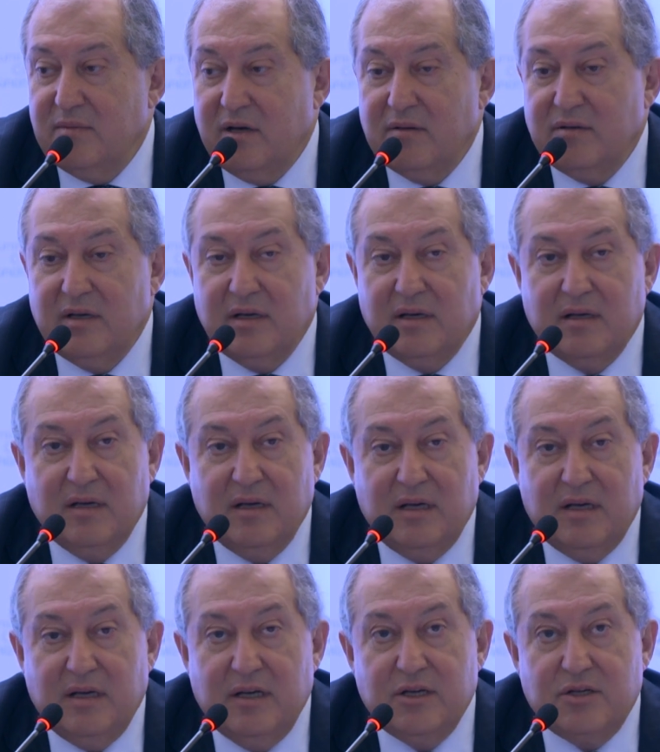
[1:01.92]
about the
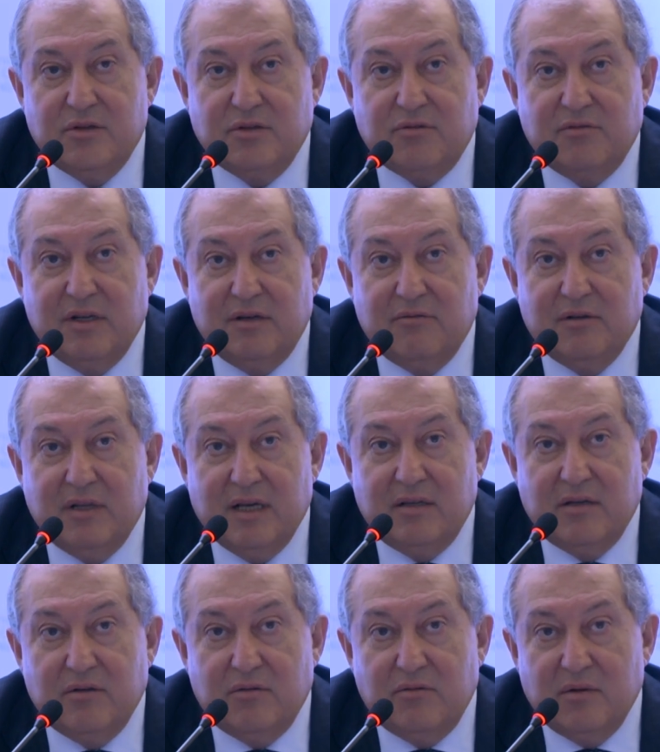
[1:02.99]
issues
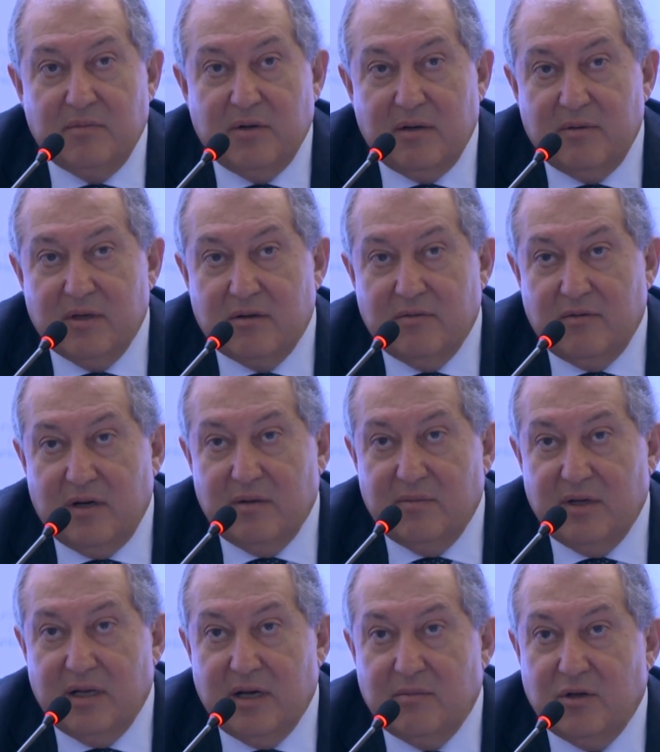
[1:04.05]
related to Republic of
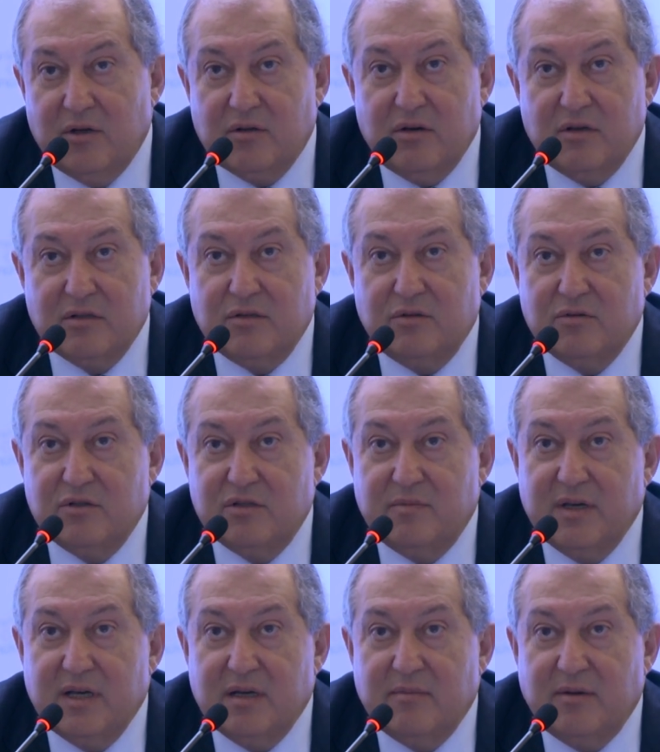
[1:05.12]
Armenia. I'm not going to
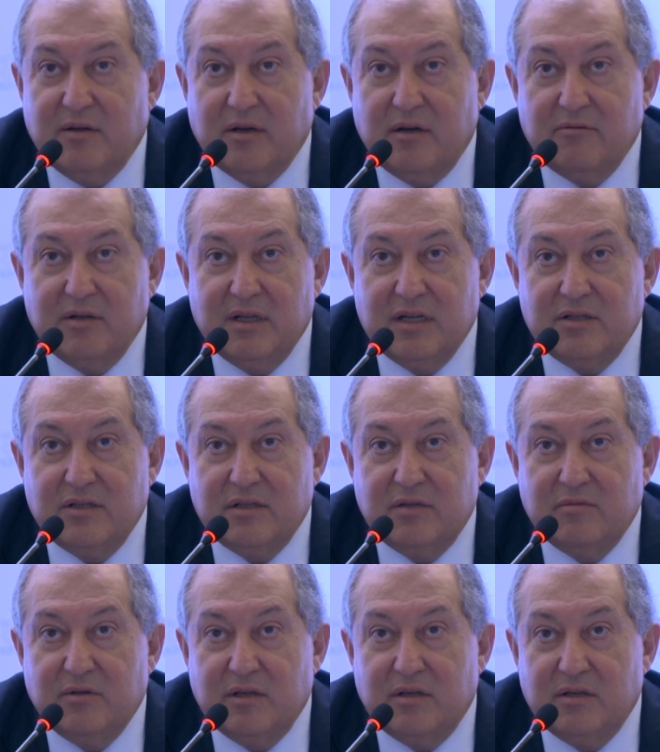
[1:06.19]
speak about our
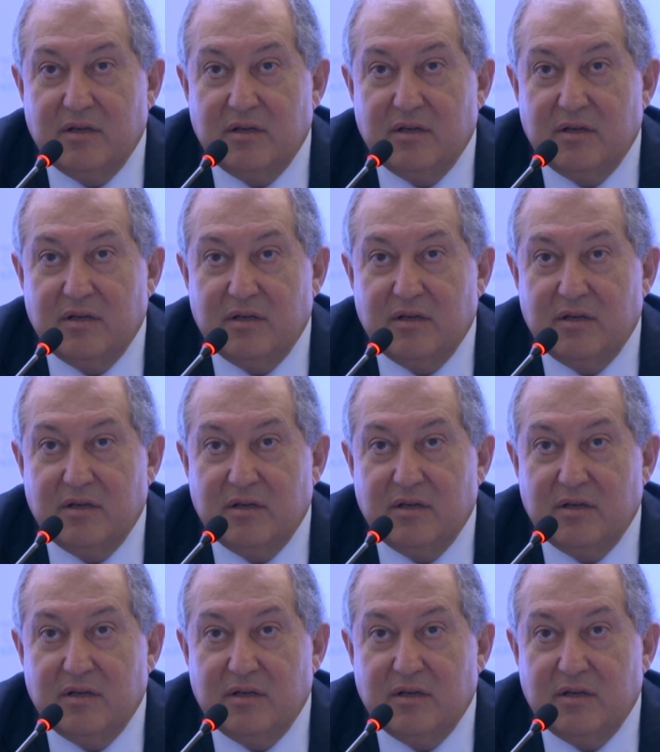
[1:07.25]
relations with